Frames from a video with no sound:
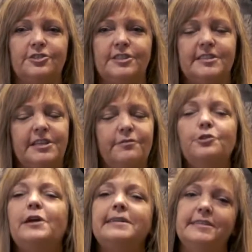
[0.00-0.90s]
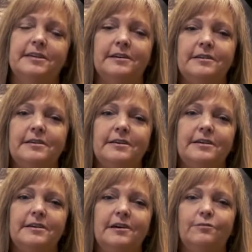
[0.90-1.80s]
just to give you an idea
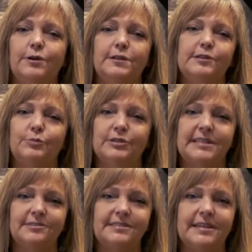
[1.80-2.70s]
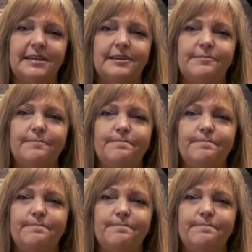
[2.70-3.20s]
of what this book sounds like.